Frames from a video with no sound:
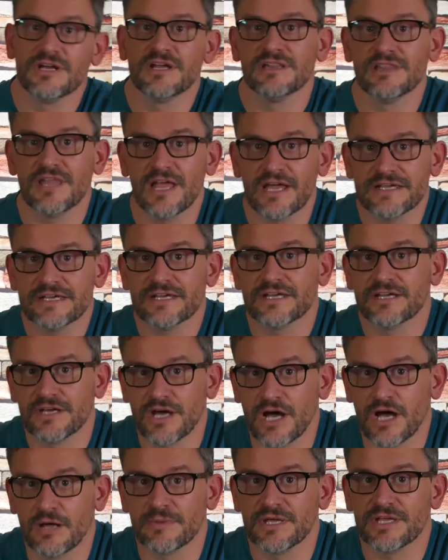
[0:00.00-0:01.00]
Like,
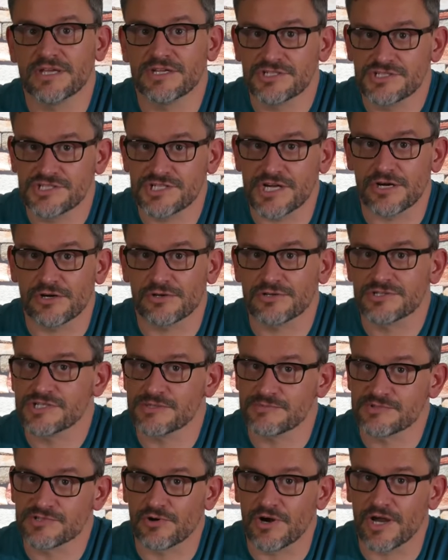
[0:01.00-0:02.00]
comment, share,
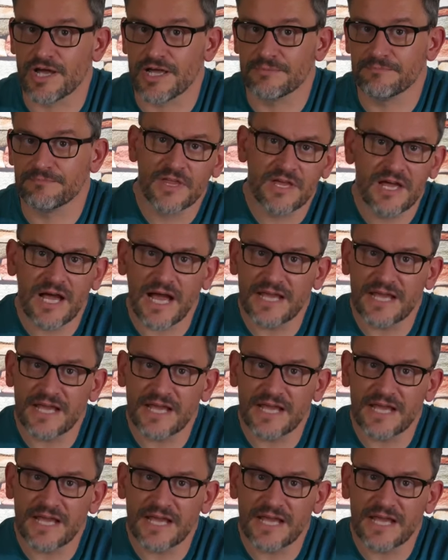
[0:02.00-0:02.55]
subscribe.